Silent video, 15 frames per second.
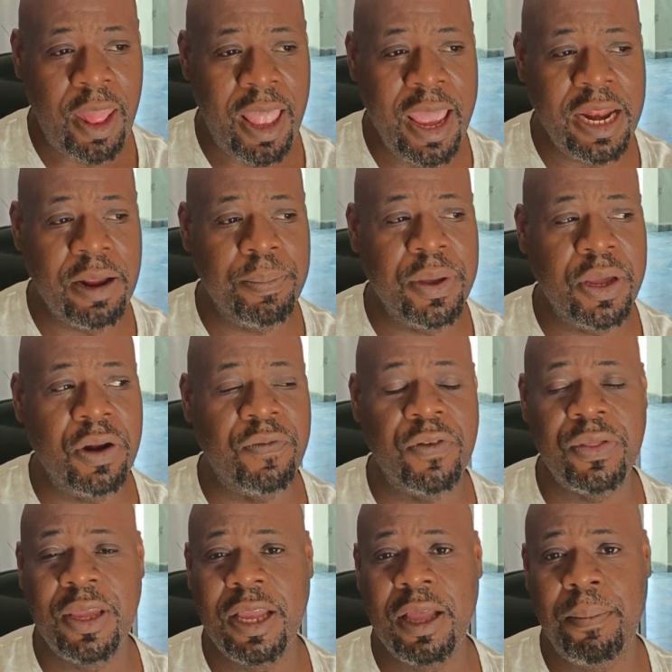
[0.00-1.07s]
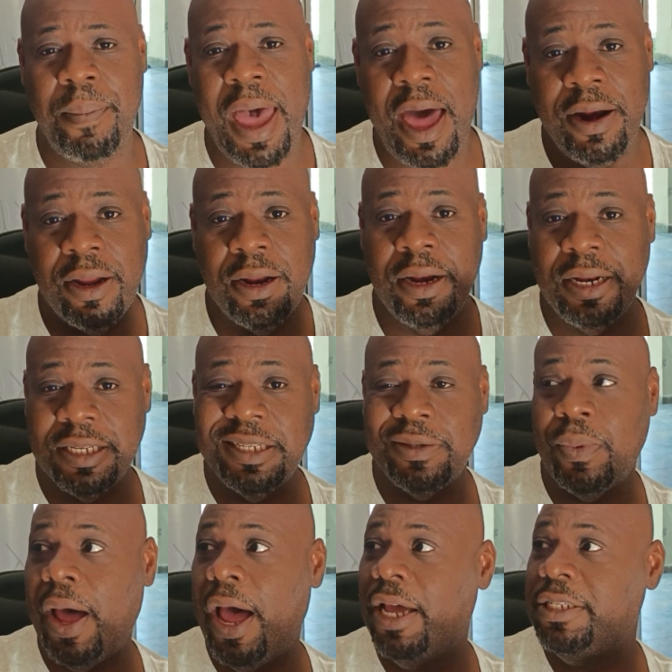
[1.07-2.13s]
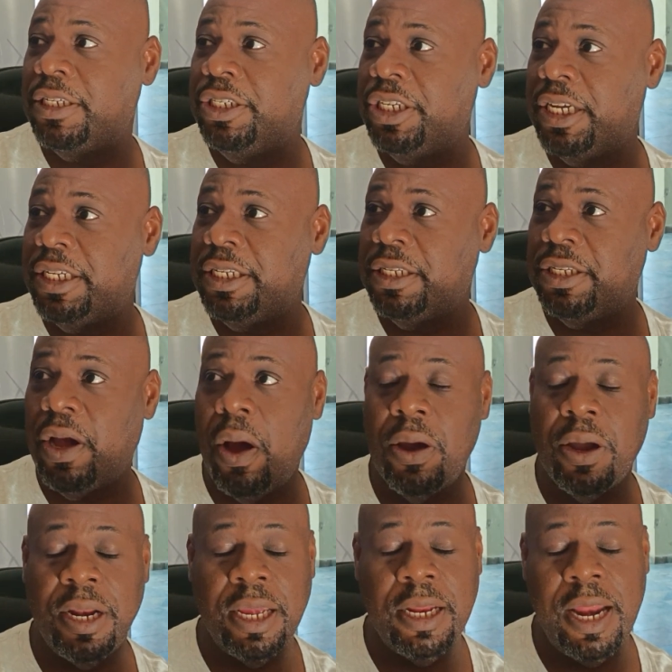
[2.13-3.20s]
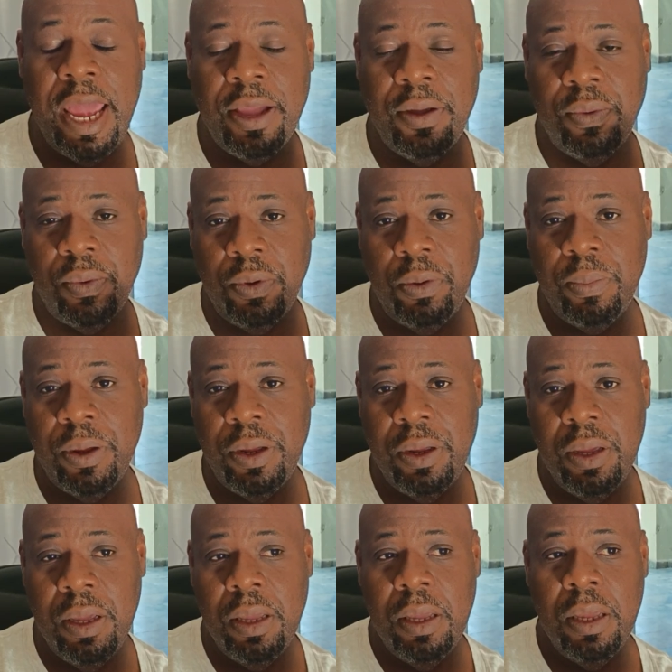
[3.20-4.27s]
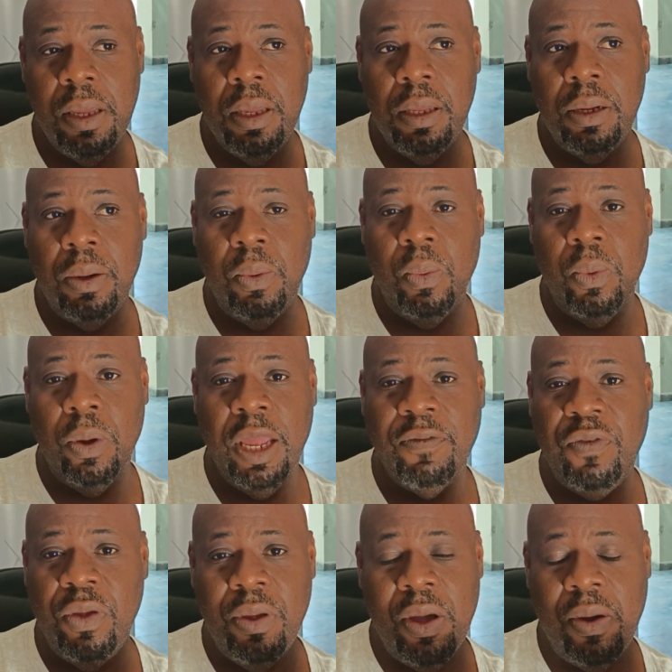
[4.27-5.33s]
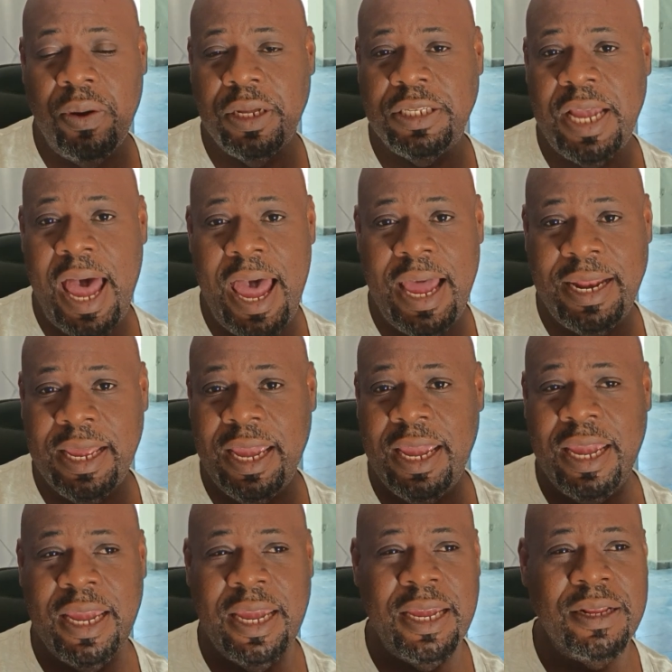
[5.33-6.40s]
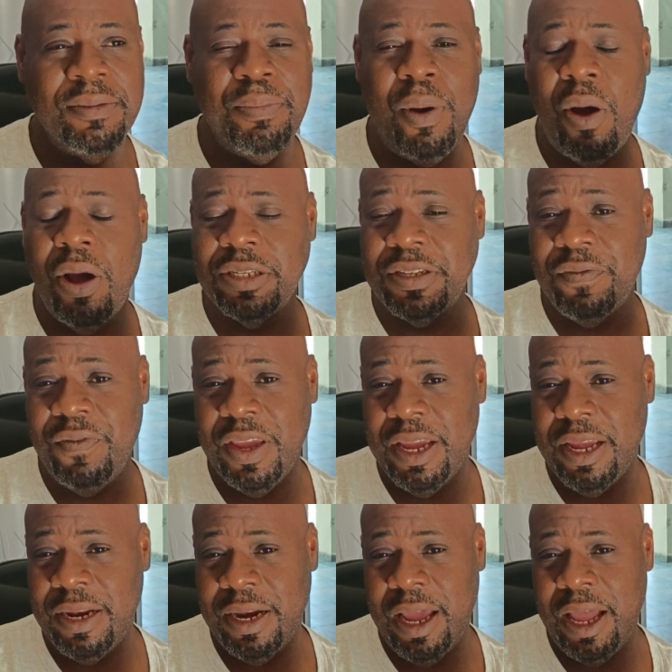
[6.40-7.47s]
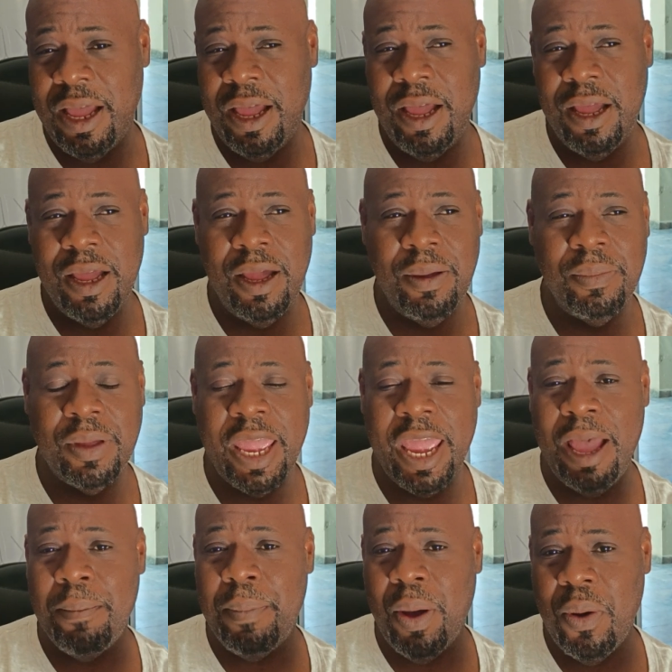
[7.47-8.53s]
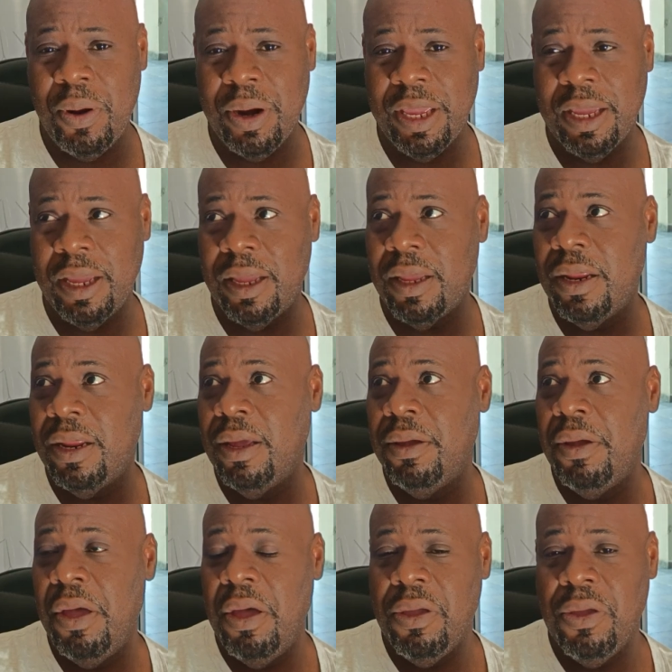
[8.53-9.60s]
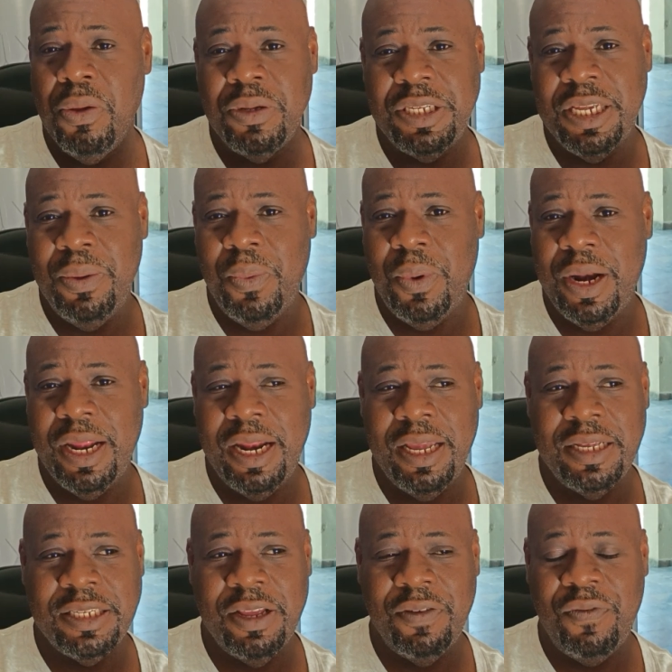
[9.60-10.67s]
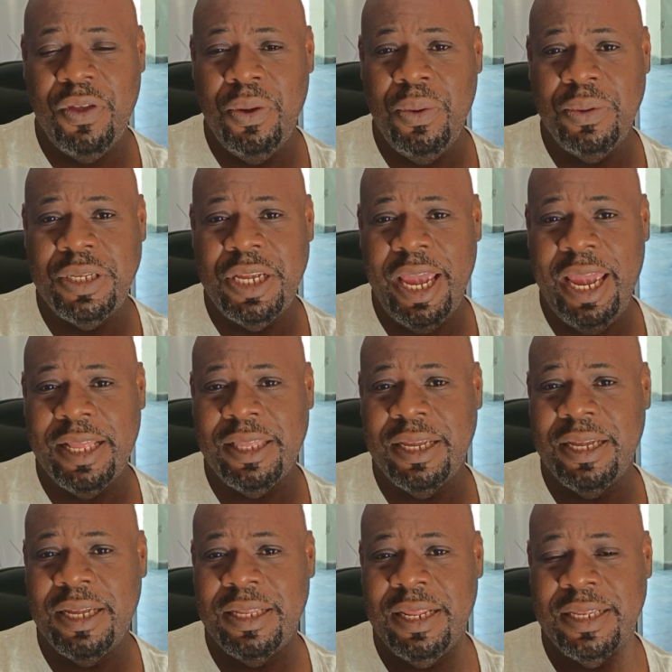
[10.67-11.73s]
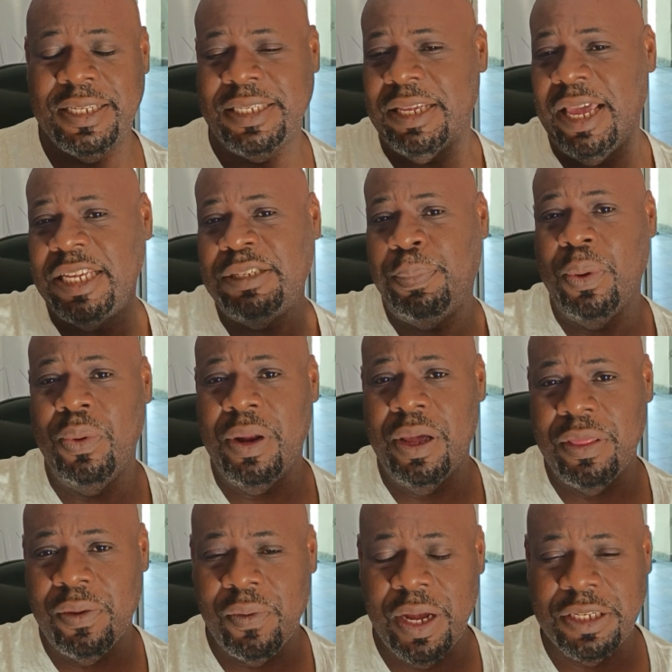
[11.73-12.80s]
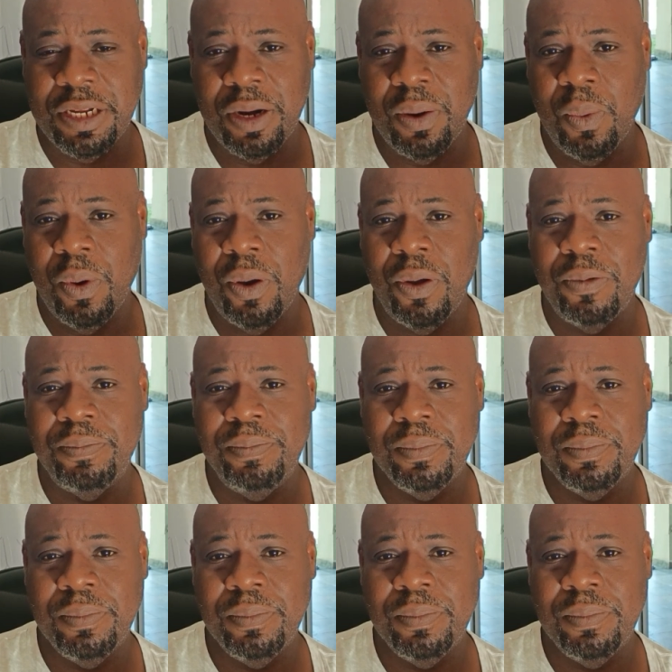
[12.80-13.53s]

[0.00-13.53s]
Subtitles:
And the beautiful thing about it, and this is why I suggested targeting that group, if you go to Thailand, parts of Vietnam, Cambodia, you see what it is if you take the cesspool of the rest of the world.